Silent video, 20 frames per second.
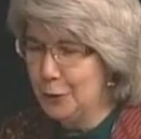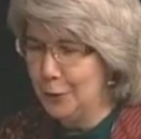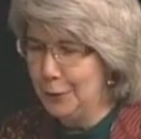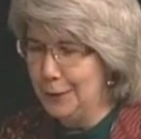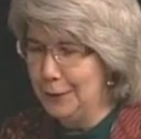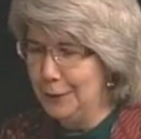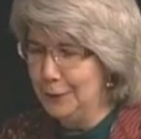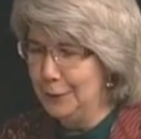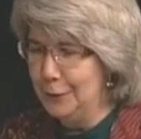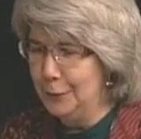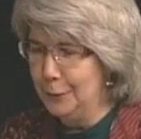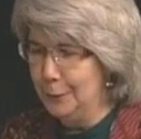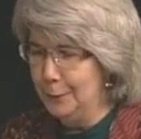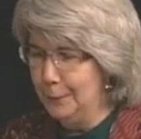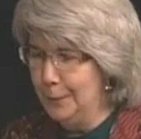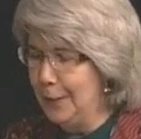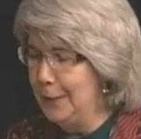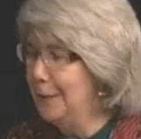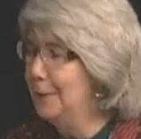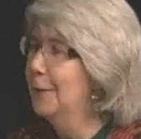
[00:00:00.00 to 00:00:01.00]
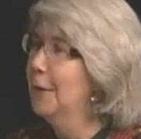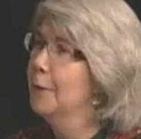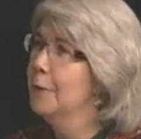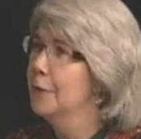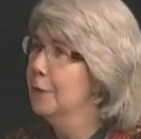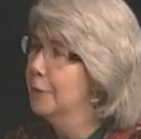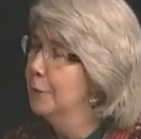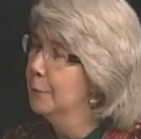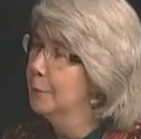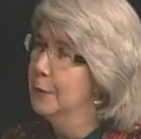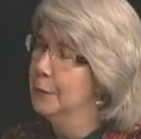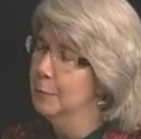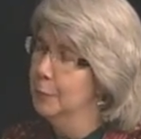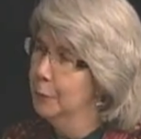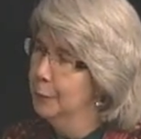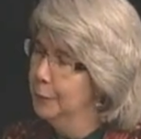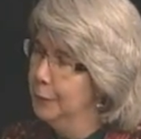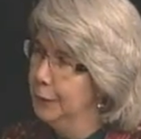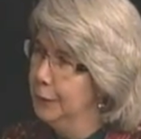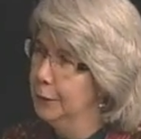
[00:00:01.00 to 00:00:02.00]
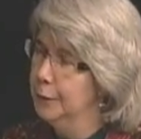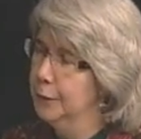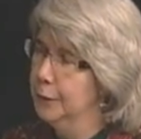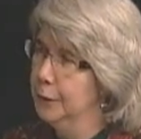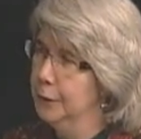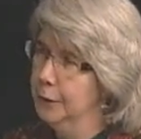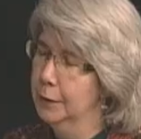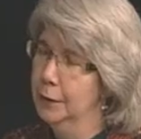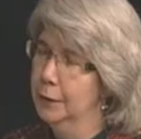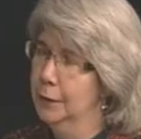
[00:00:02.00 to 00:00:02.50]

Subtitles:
turned into many thousands of people on the internet.